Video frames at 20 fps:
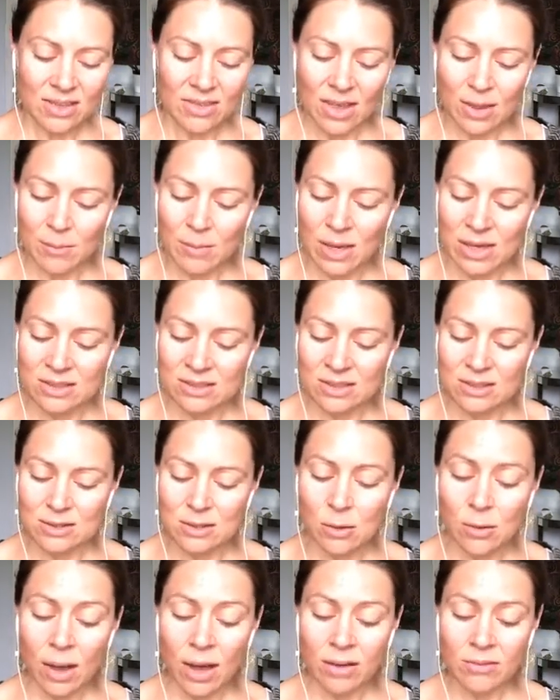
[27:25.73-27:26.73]
and that makes it
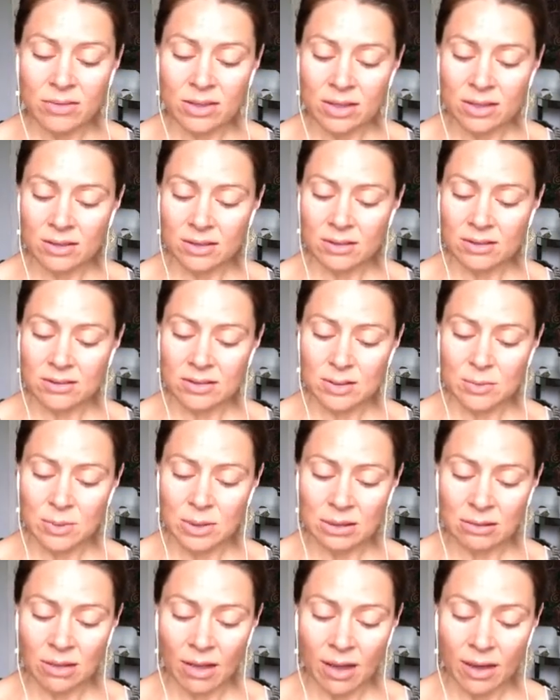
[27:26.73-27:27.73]
so heavy to
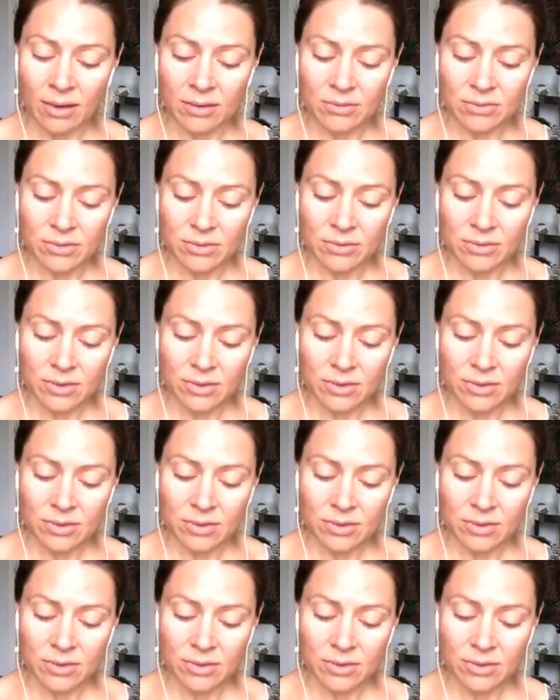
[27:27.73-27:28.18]
be alive.